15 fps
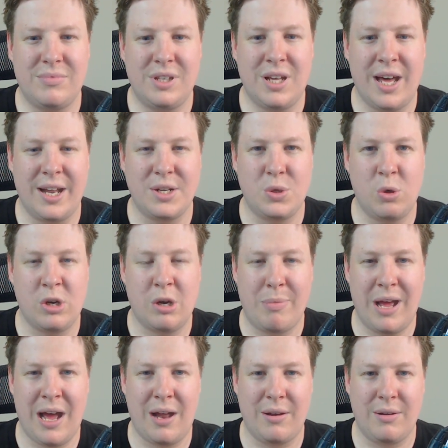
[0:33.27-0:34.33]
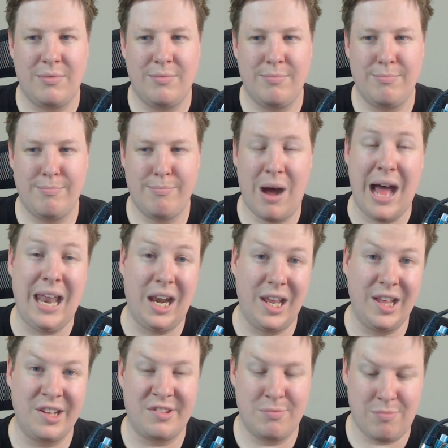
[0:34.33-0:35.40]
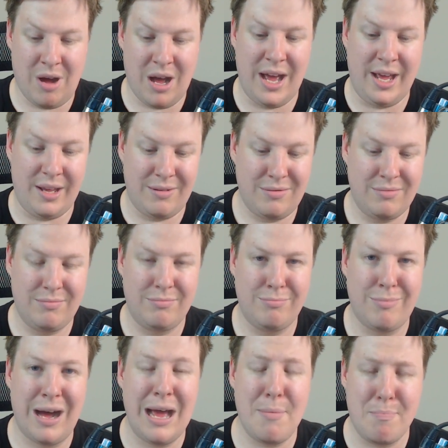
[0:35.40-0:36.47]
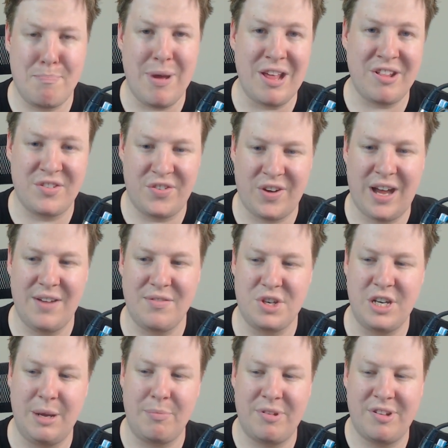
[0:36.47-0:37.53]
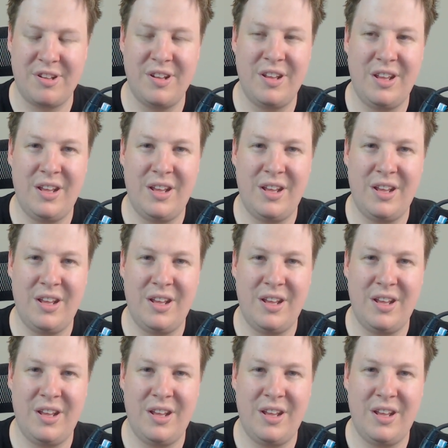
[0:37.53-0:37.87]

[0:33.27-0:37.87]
kind of talk about my list, my best 5 ships.